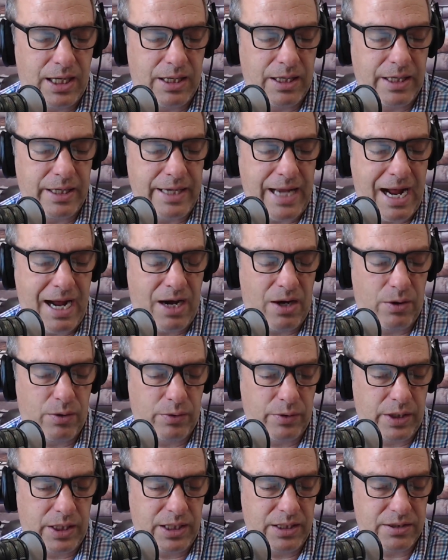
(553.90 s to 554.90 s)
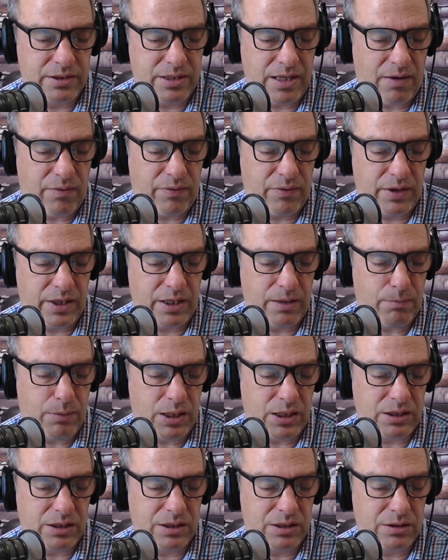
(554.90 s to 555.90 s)
now he is definitely
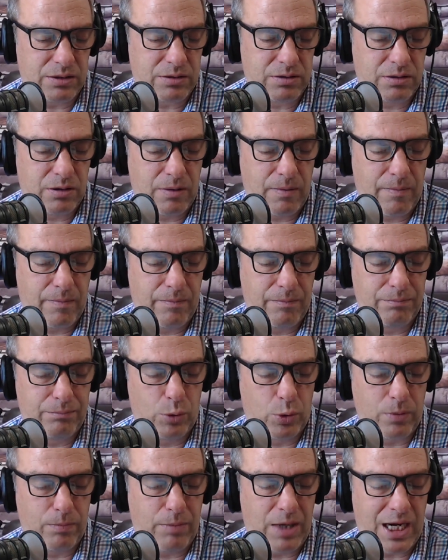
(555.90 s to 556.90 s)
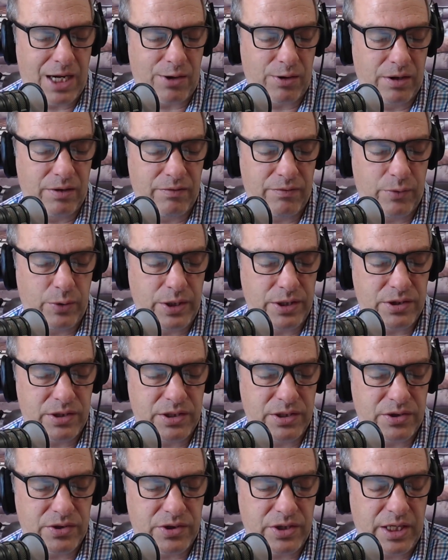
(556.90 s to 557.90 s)
among the more moderate
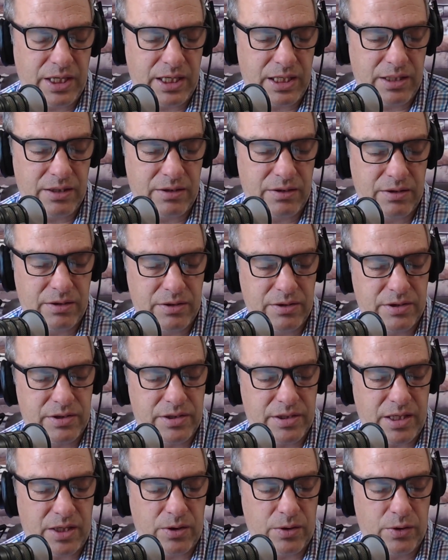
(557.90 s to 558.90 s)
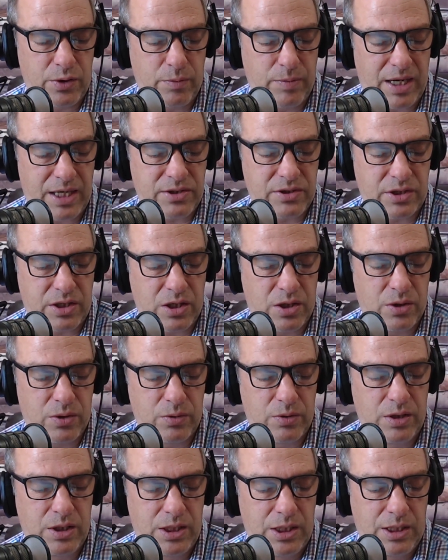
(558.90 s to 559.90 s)
voices in southern New
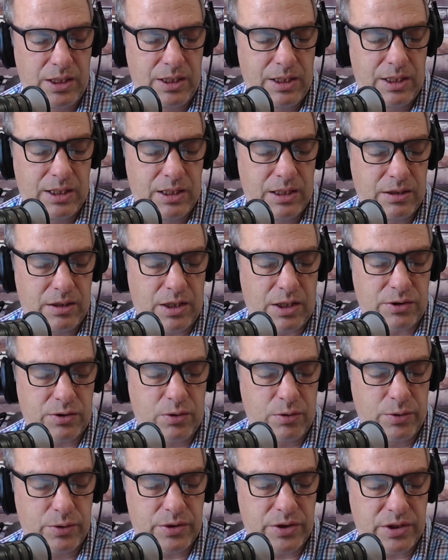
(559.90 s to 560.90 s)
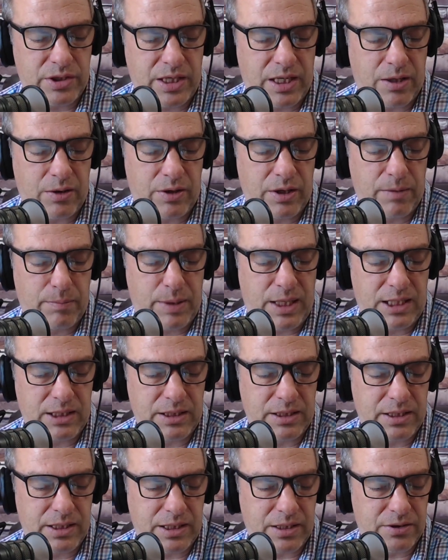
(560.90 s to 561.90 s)
Mexico, Las Cruces area
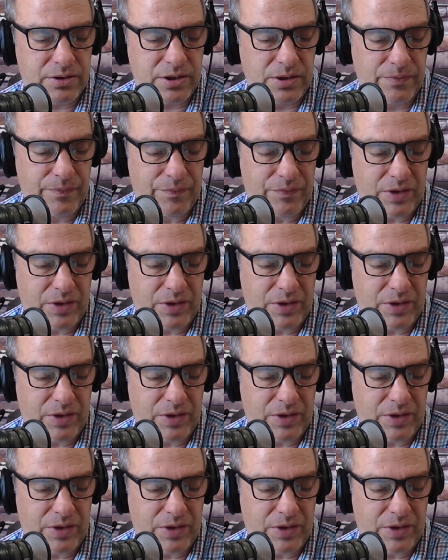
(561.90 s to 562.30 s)
politics. So